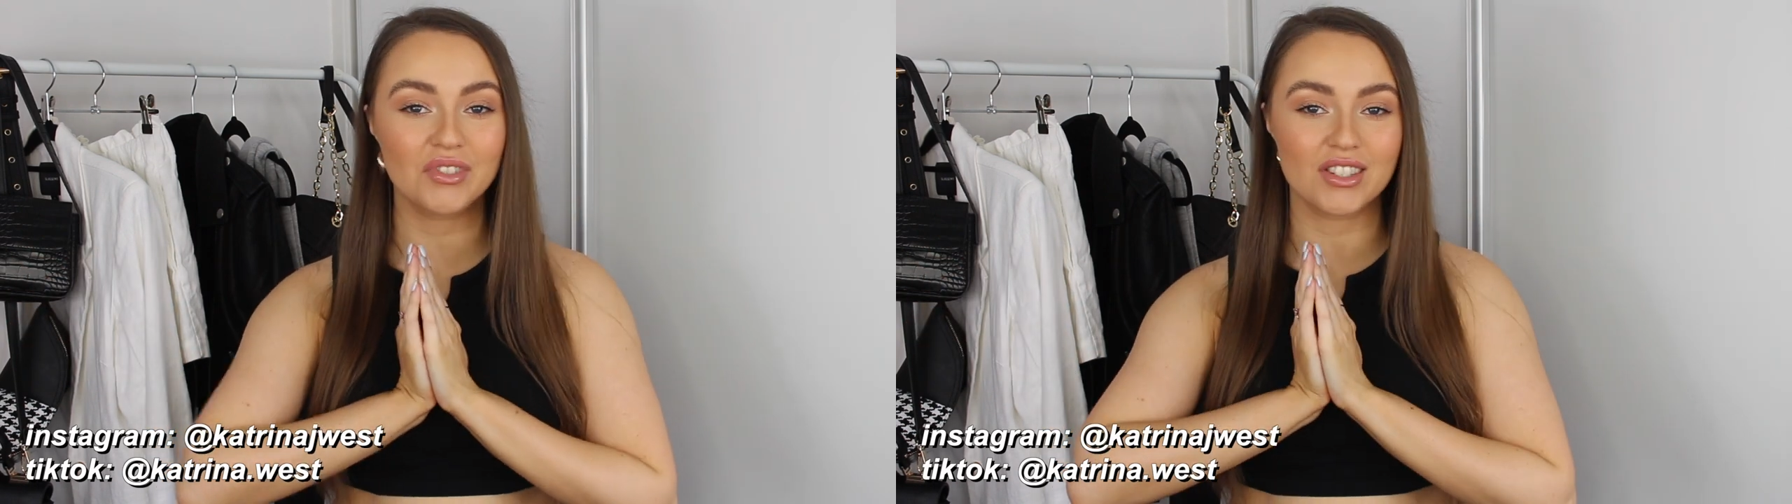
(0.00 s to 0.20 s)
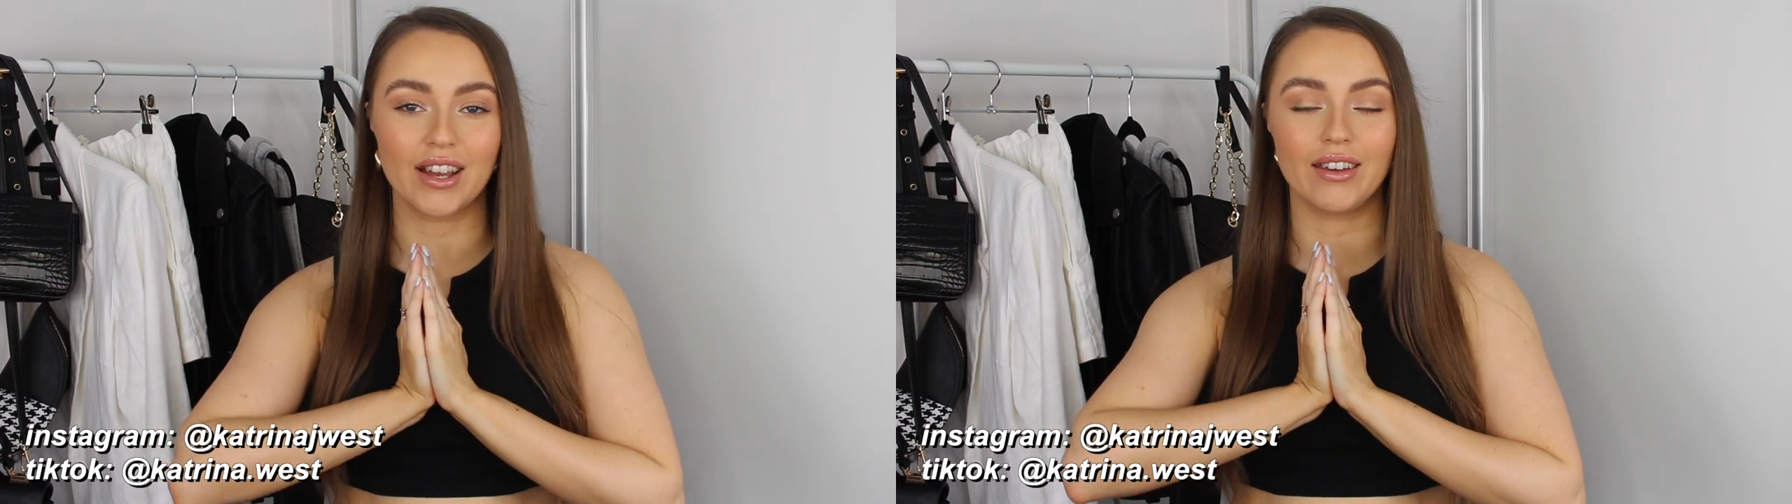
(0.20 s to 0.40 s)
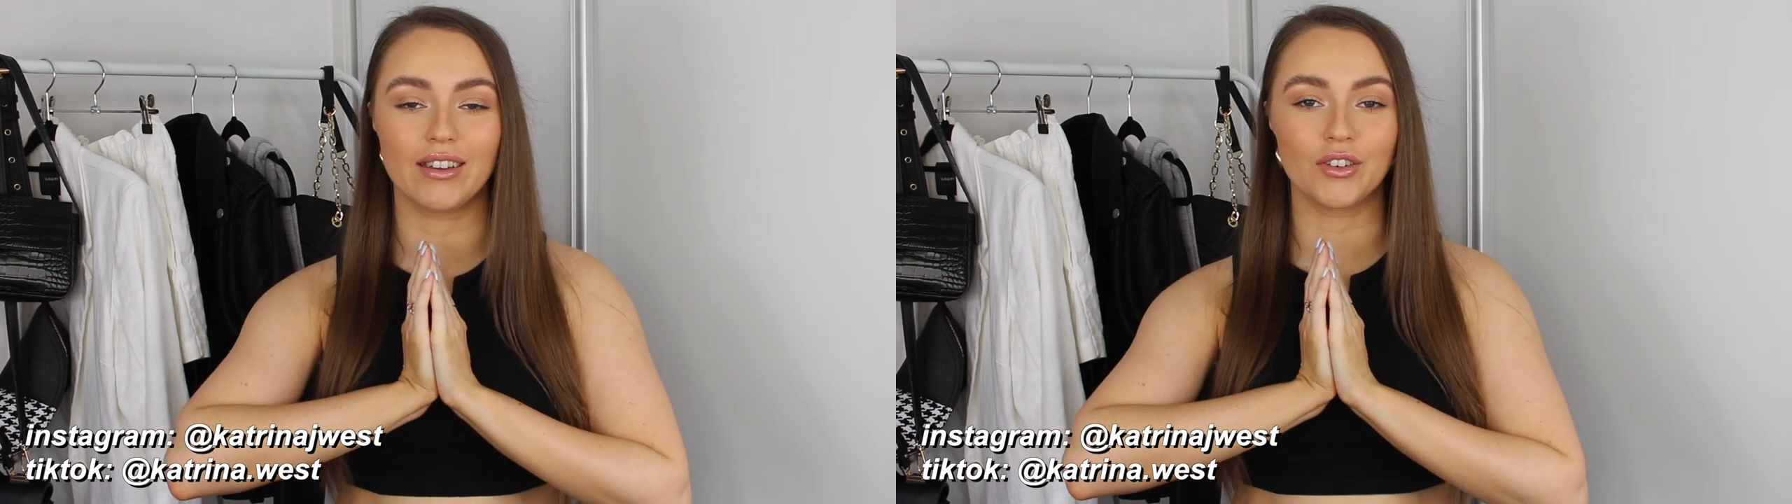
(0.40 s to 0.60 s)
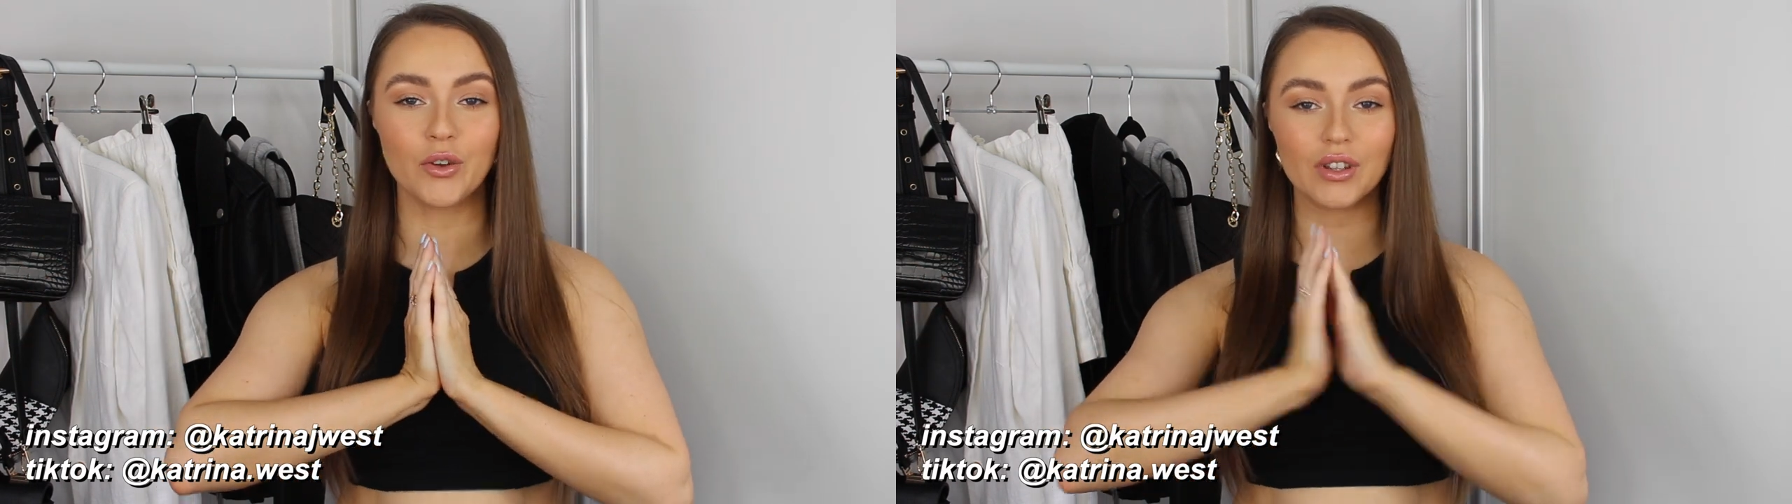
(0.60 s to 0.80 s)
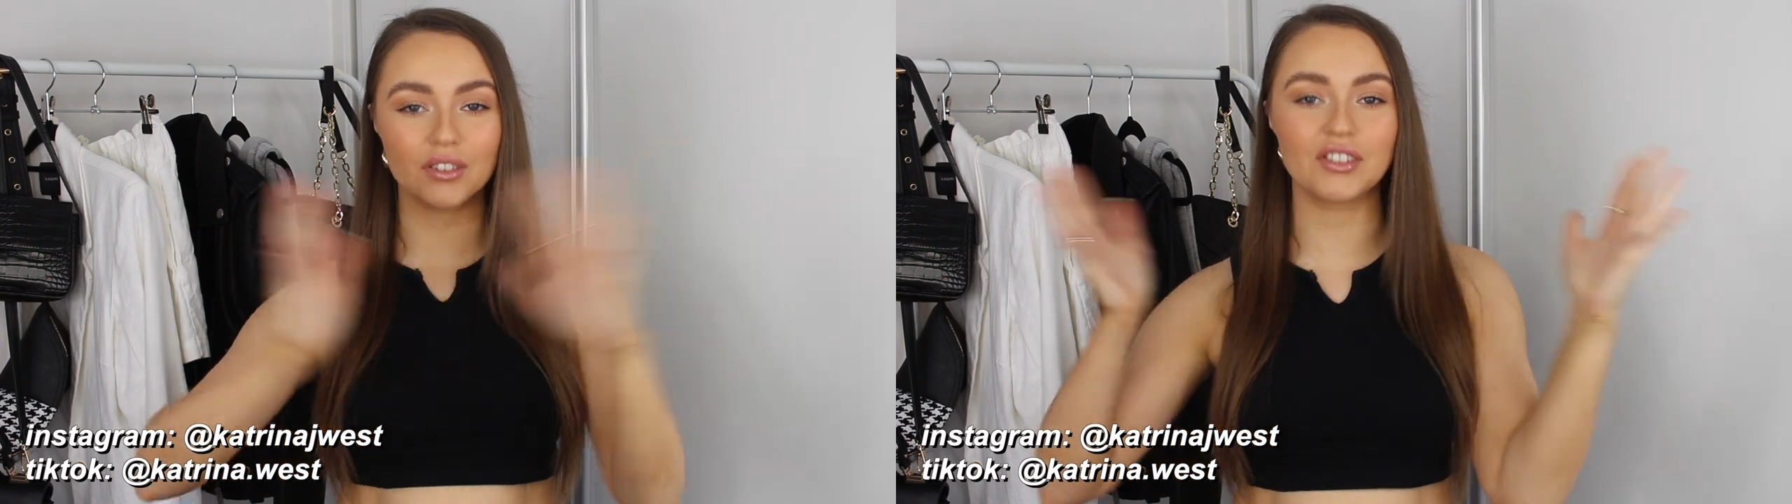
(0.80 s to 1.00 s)
starting a new
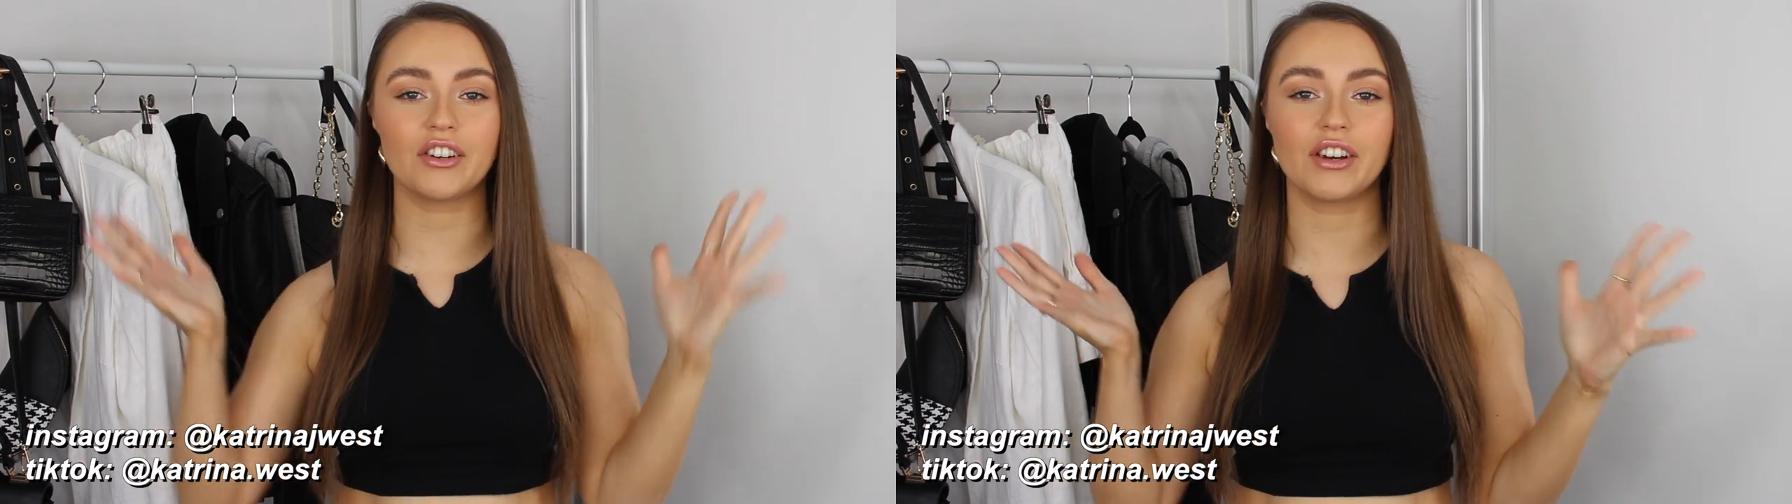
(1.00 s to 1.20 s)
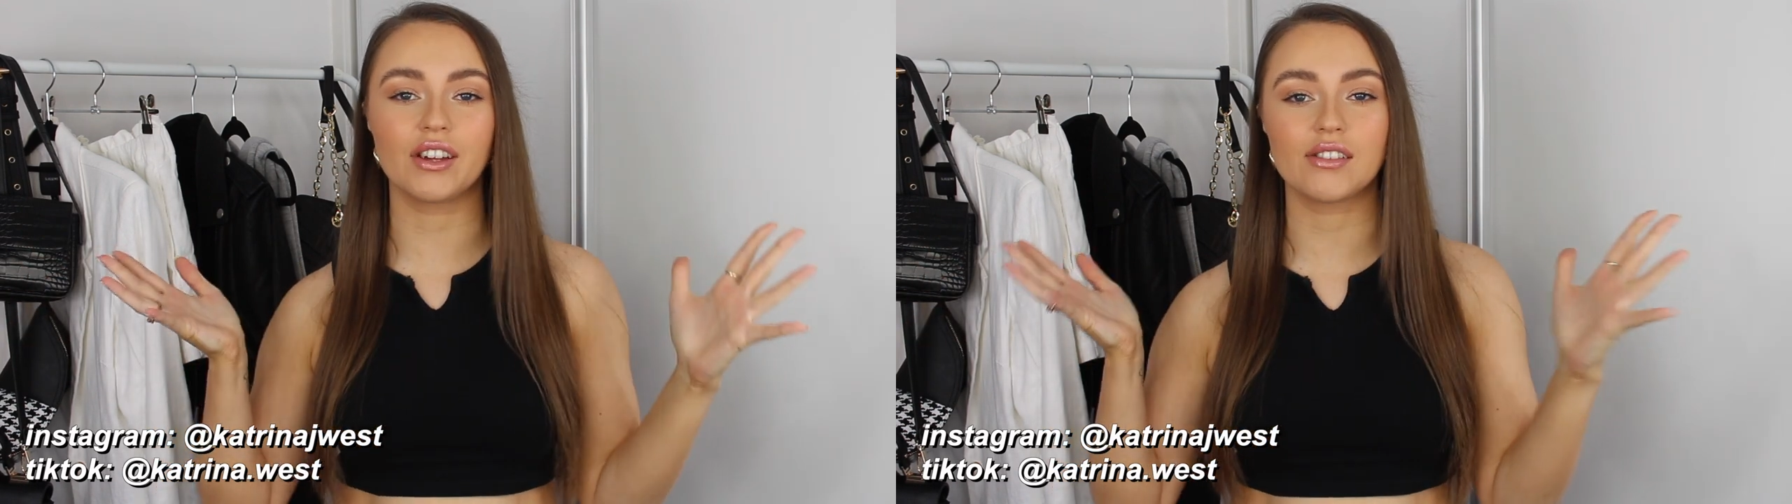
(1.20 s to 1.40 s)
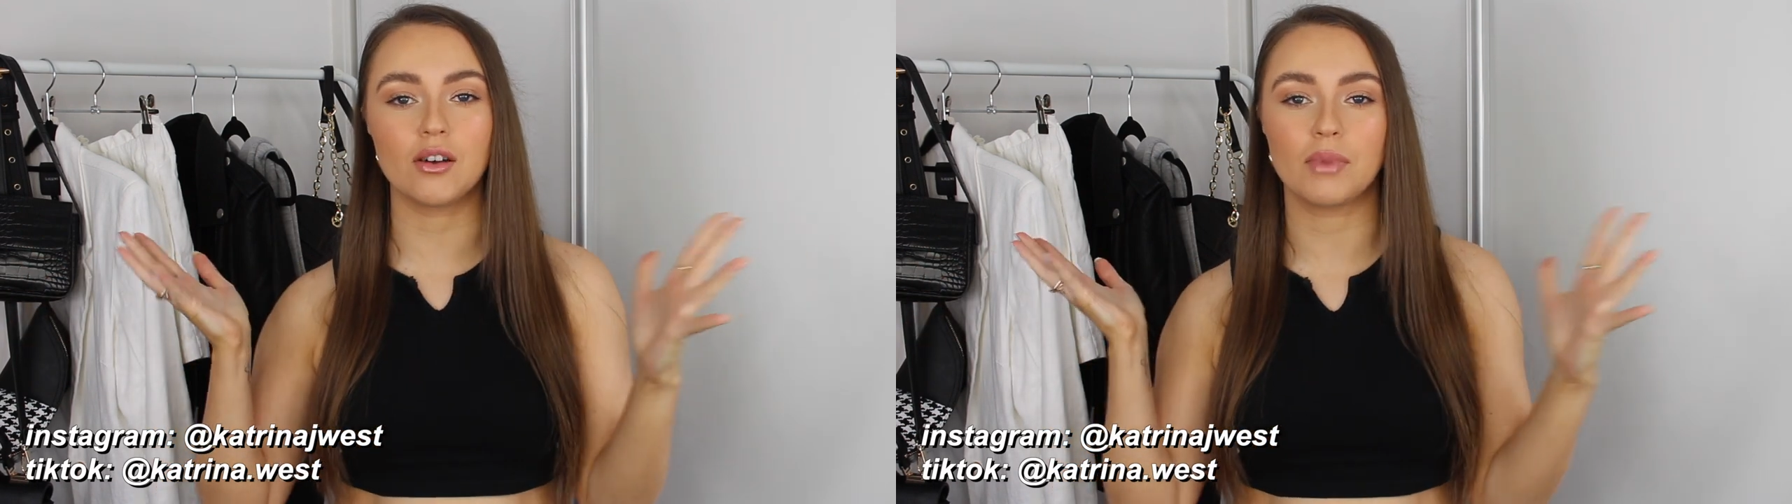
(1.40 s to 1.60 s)
little series on